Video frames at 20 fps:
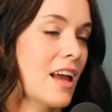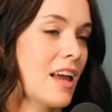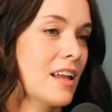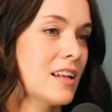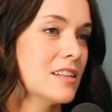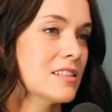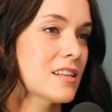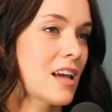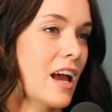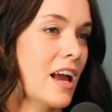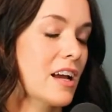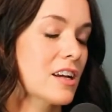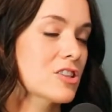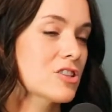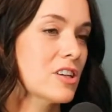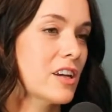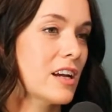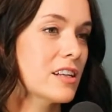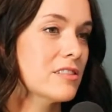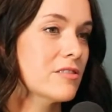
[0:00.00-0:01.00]
and I
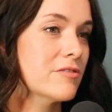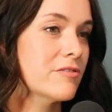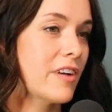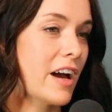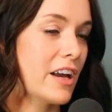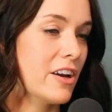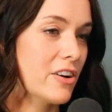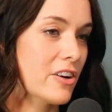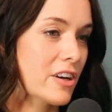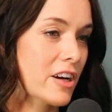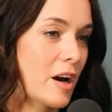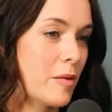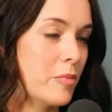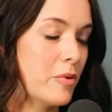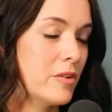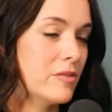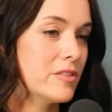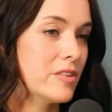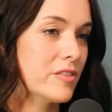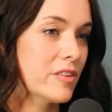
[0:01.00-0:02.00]
actually had to fire a
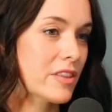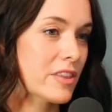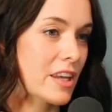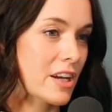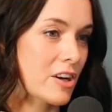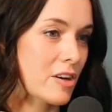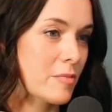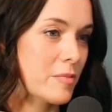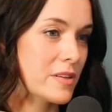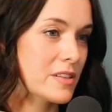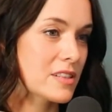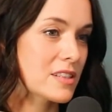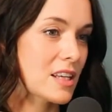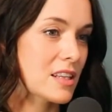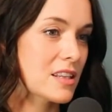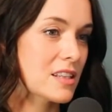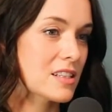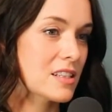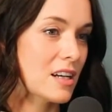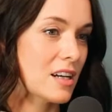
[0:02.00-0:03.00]
couple of different
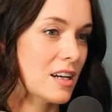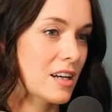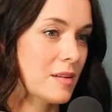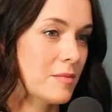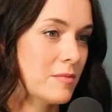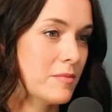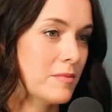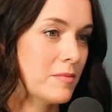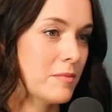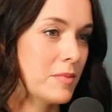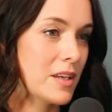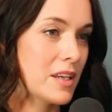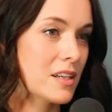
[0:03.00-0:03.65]
therapists at the time